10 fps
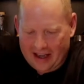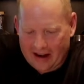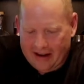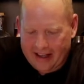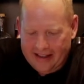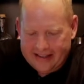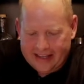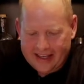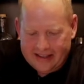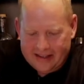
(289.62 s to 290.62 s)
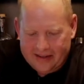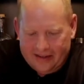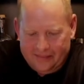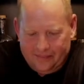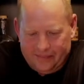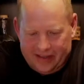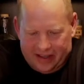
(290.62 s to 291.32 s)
All right, let's get to it.